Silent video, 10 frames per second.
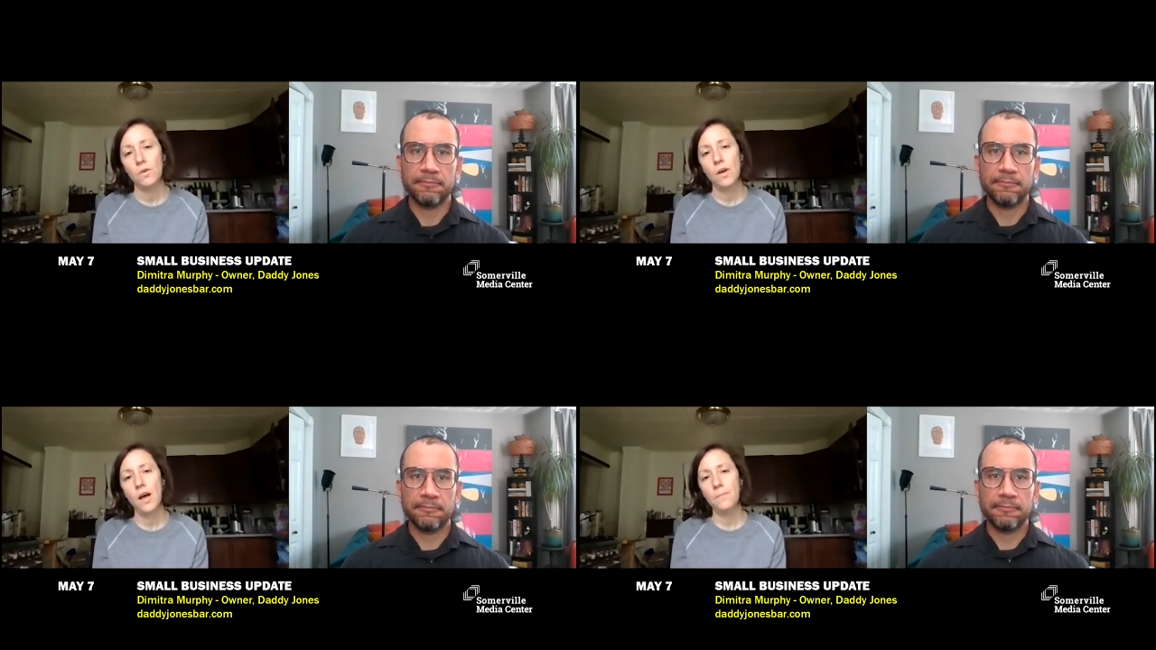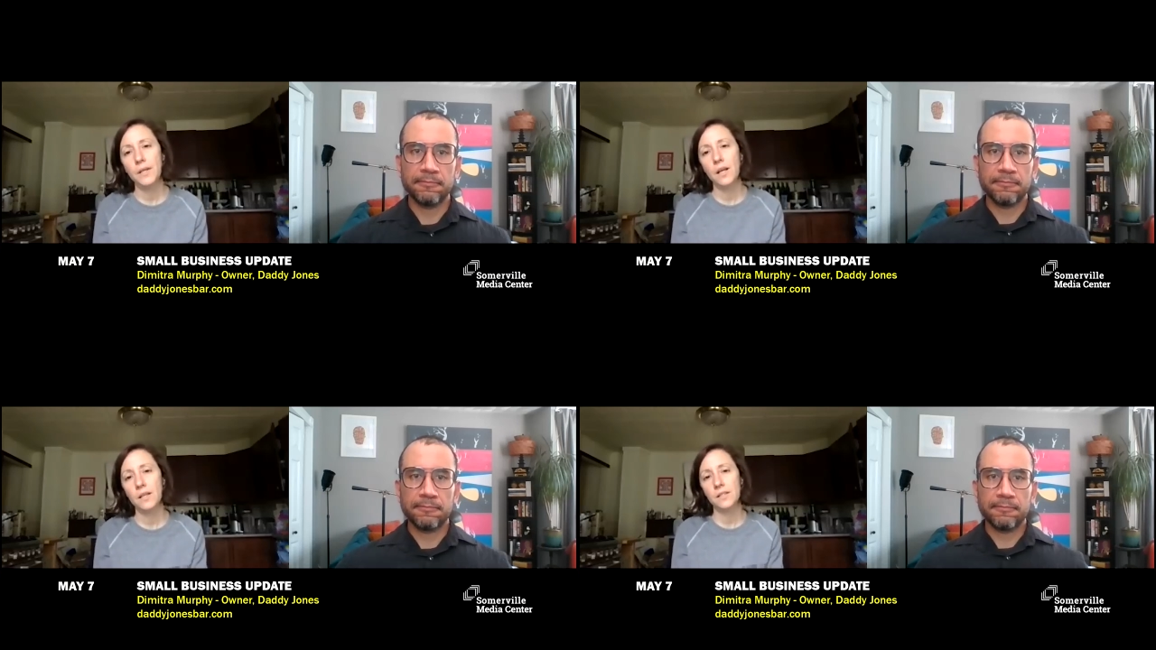Speaker 1: um,
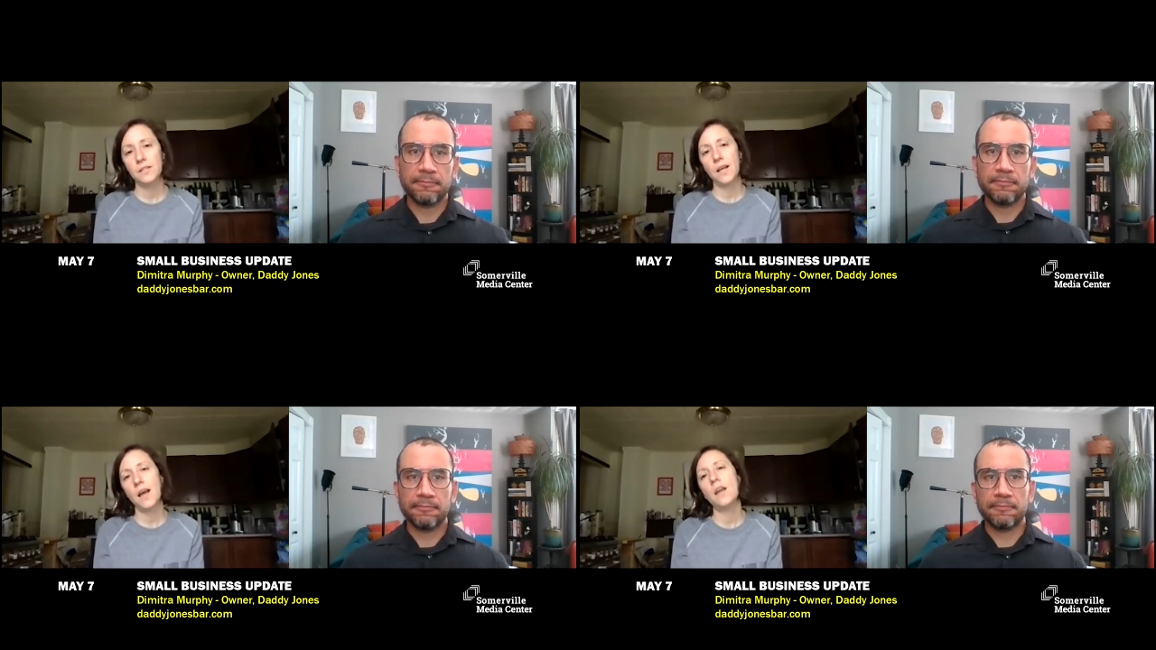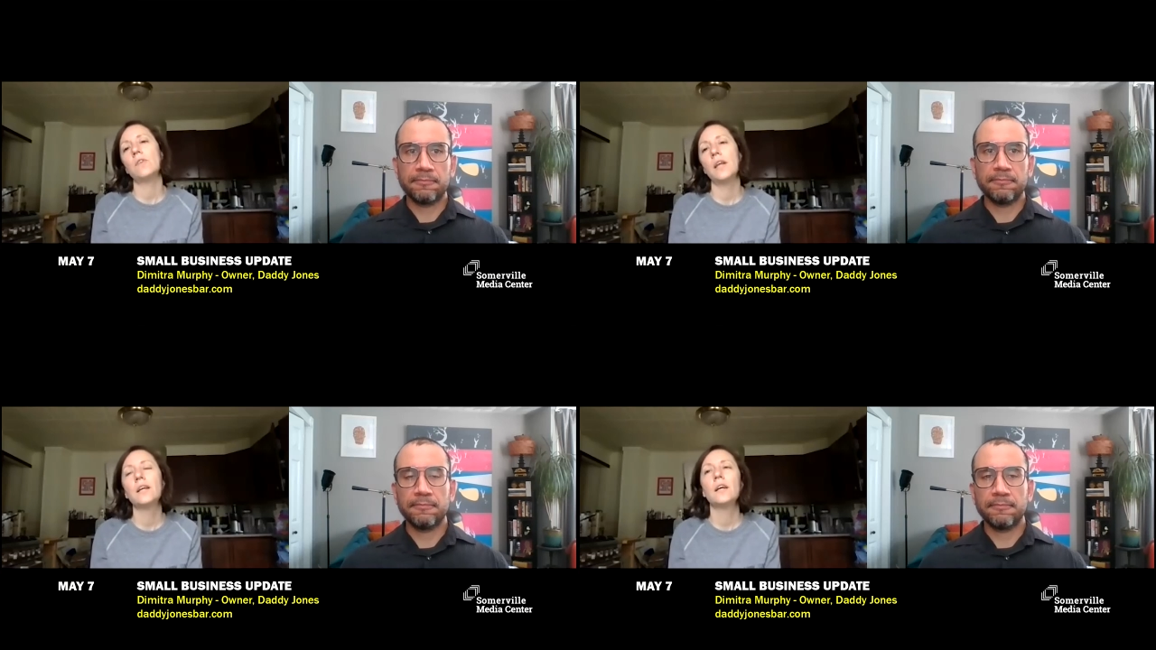because it's kind of
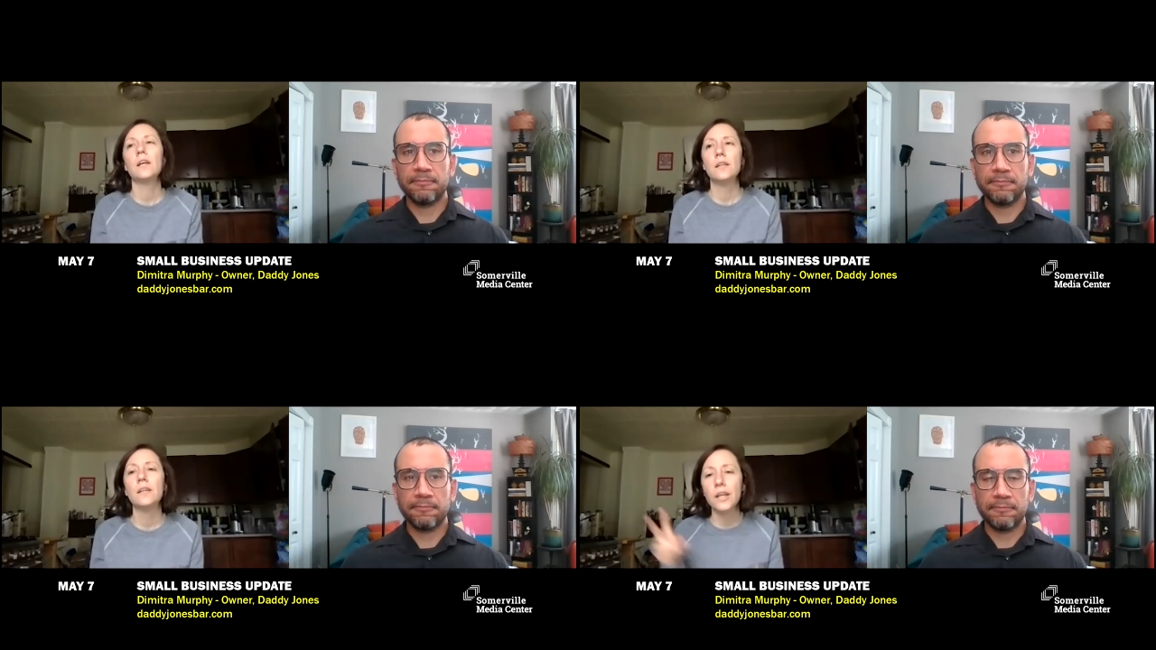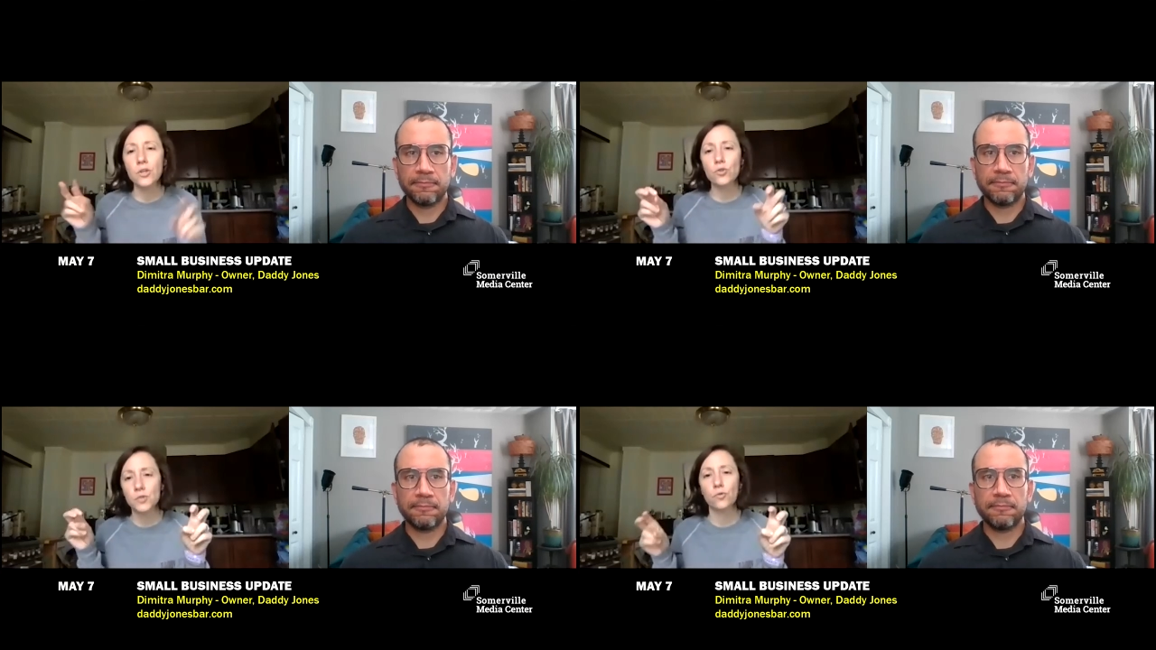like an
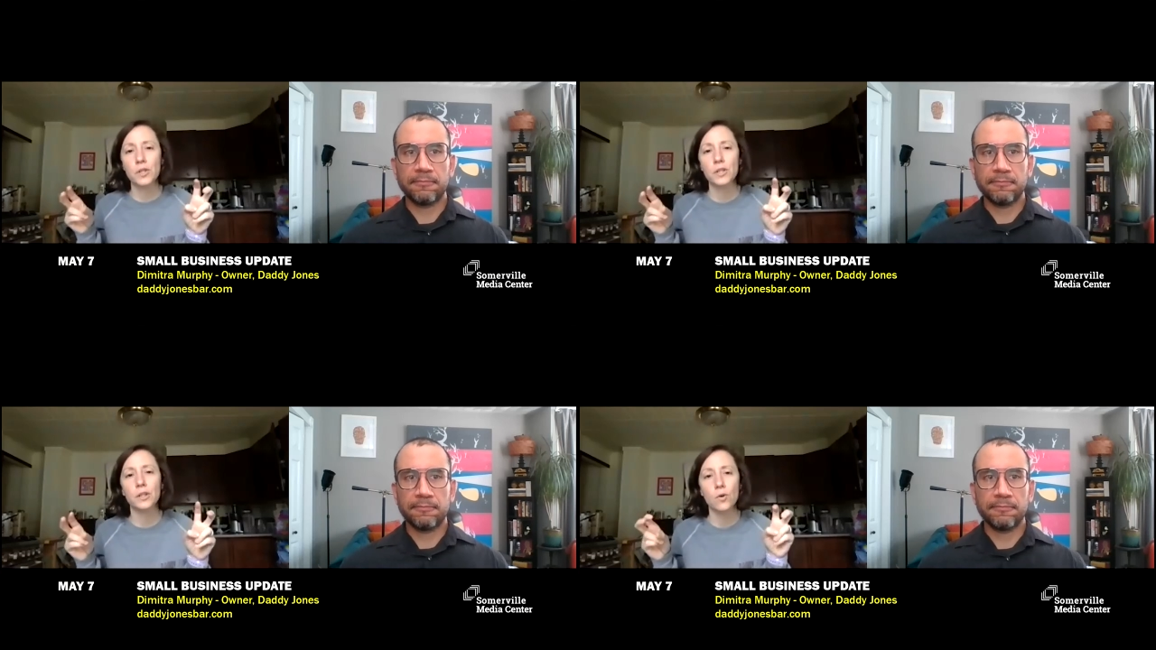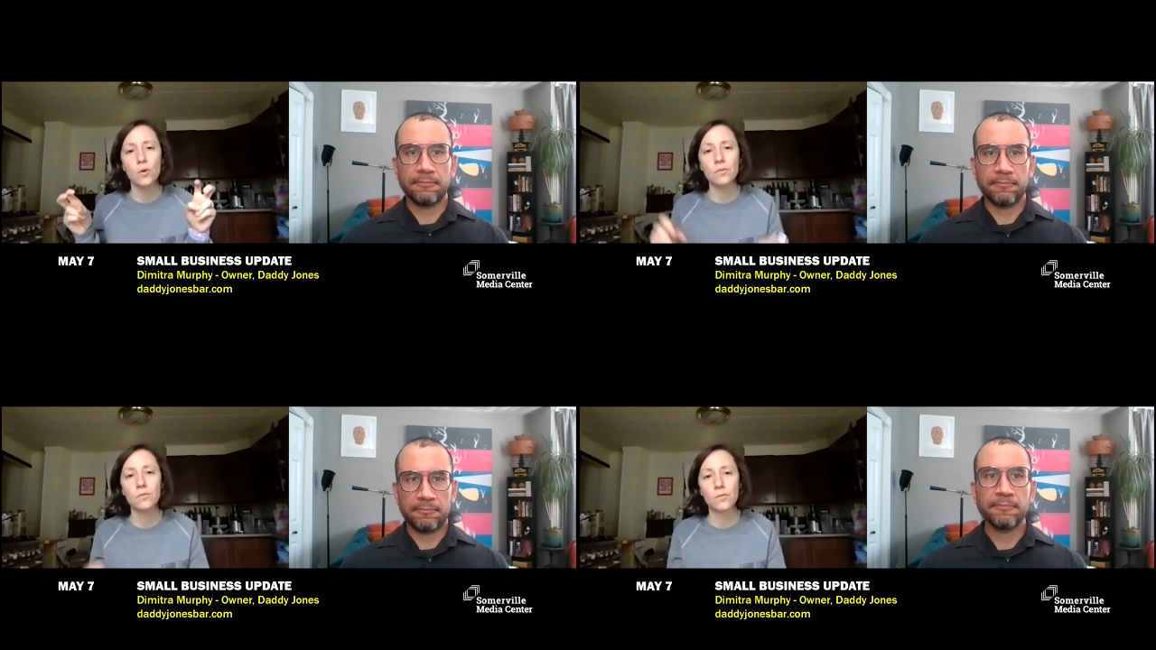interest free
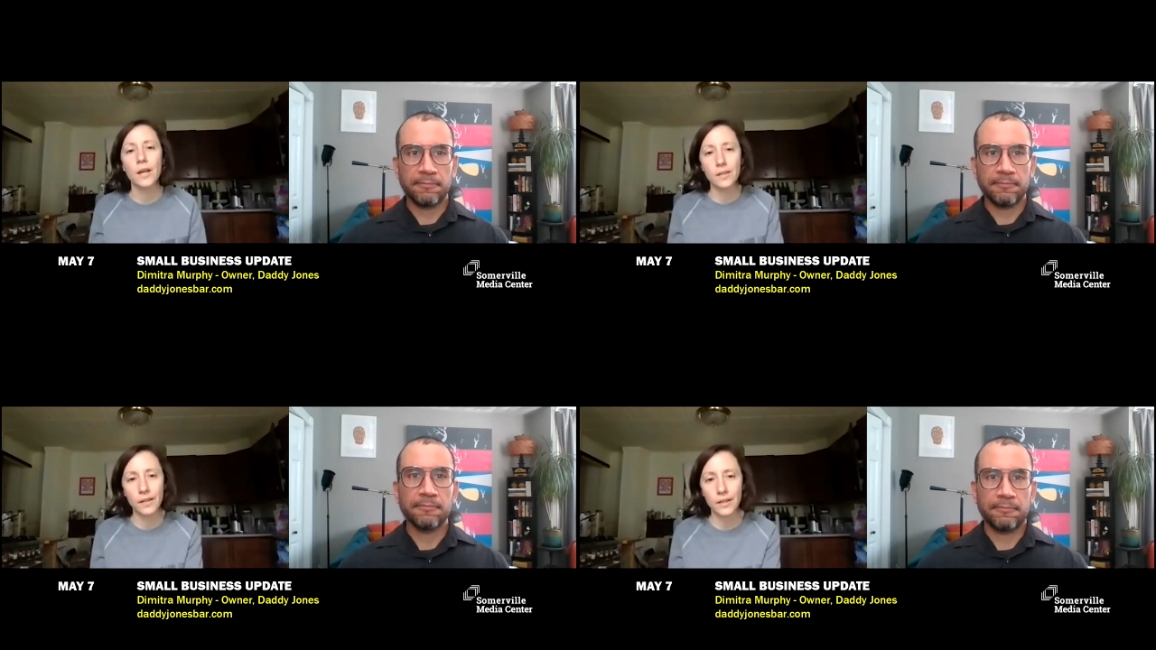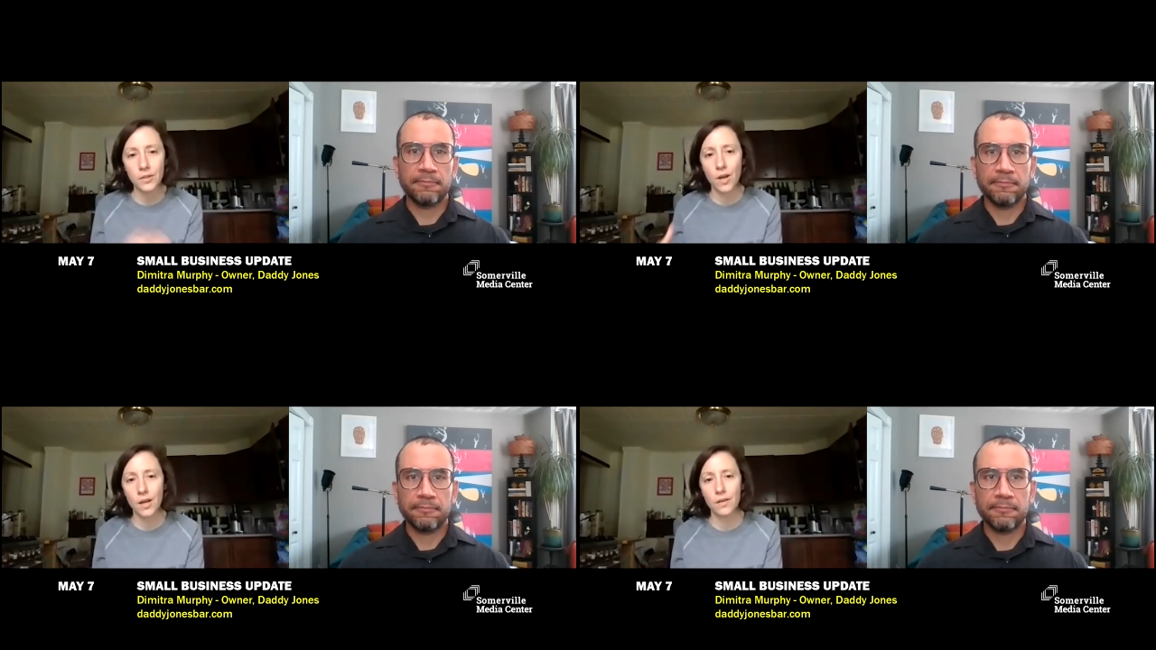loan, right? Like
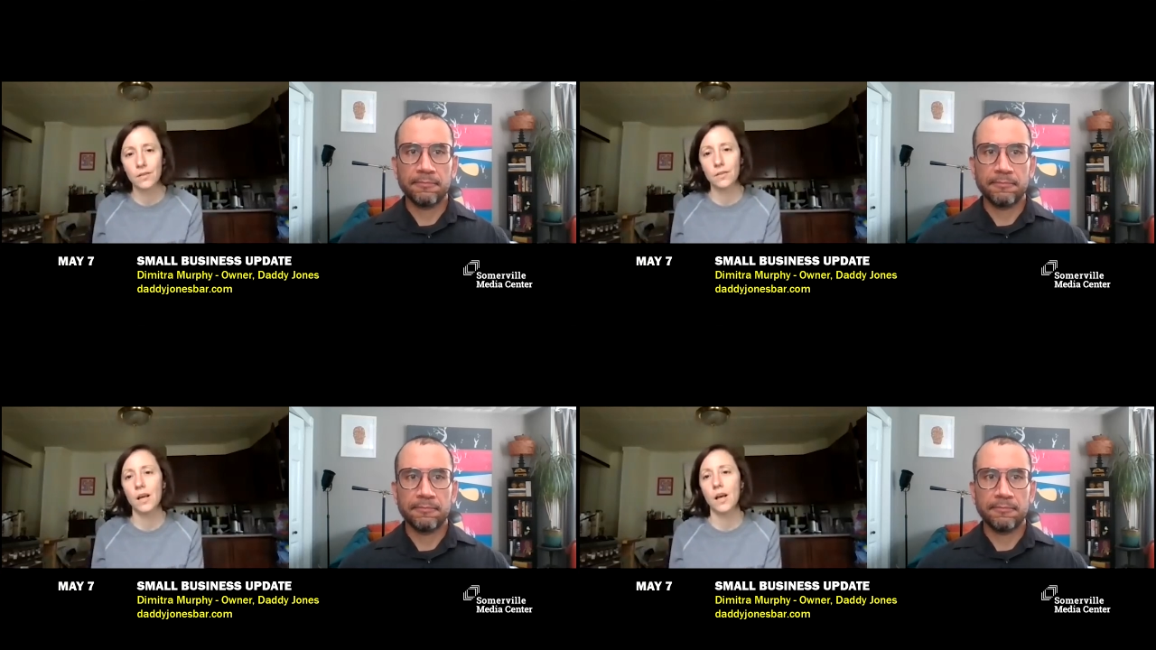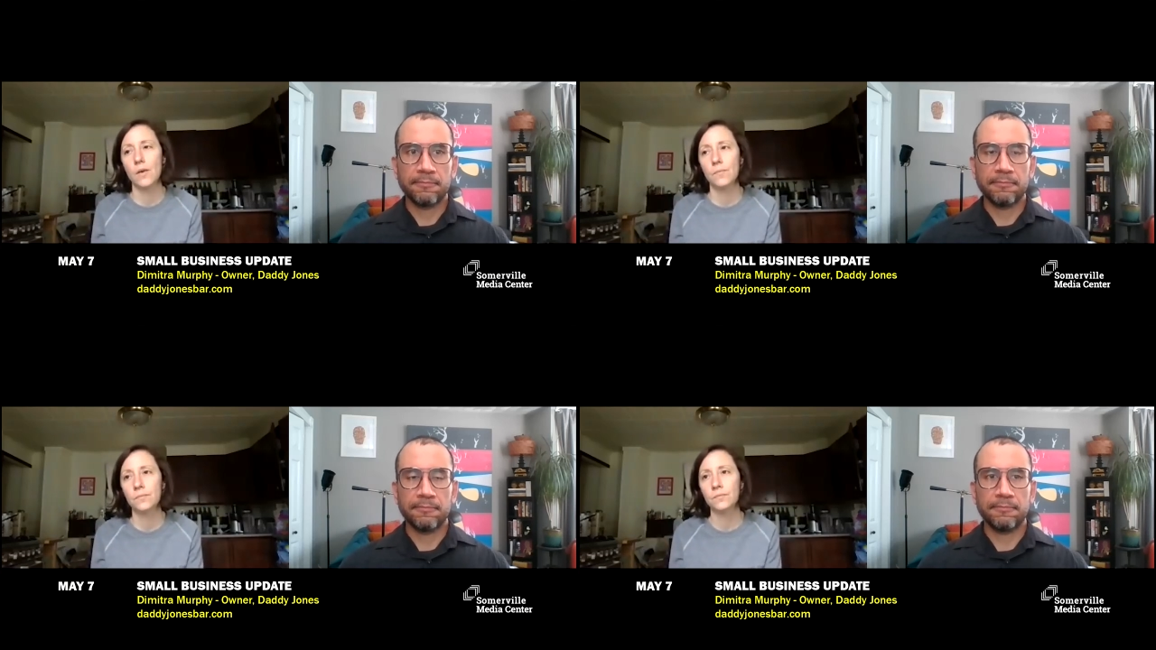you're not
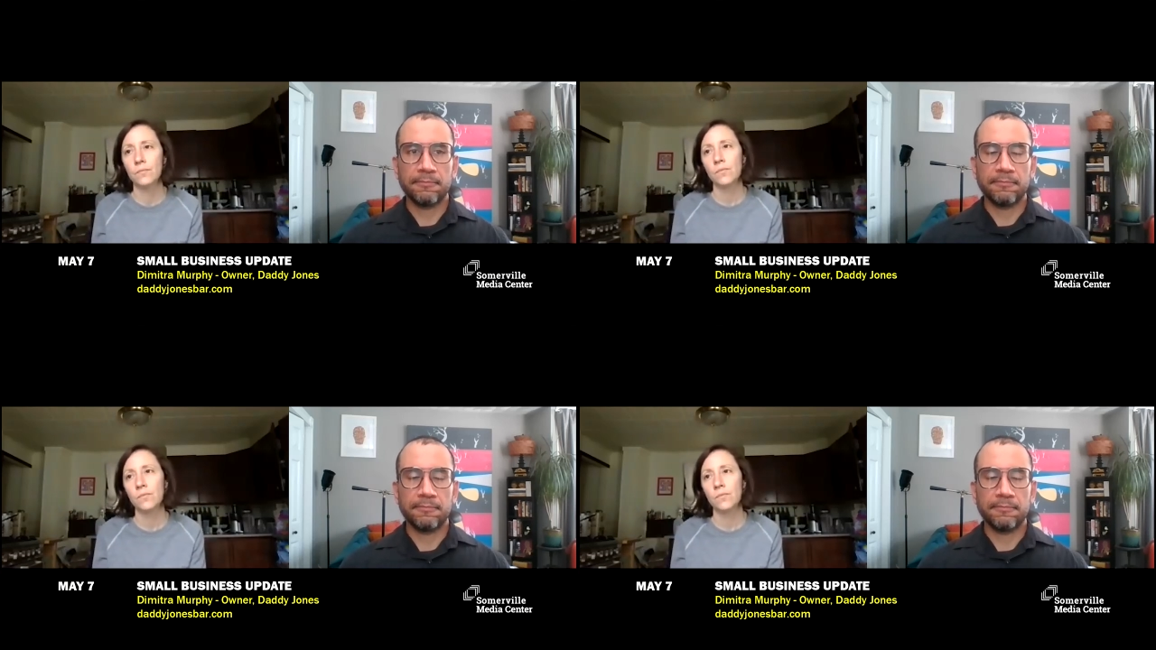um,